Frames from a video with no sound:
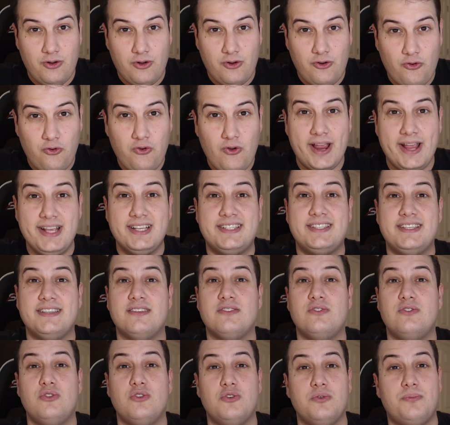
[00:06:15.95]

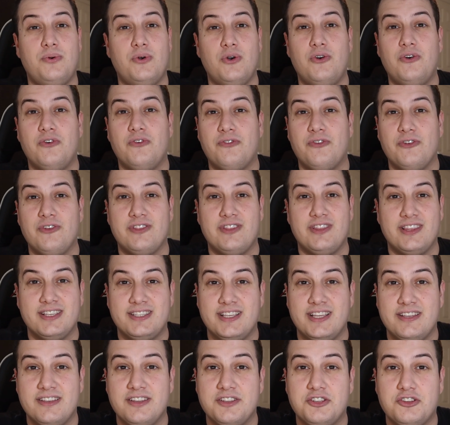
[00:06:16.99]
craziest loophole for this
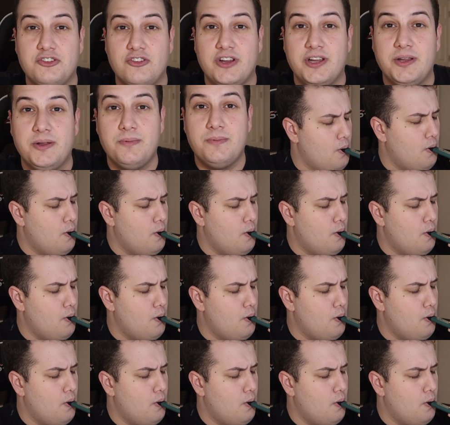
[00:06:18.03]
industry.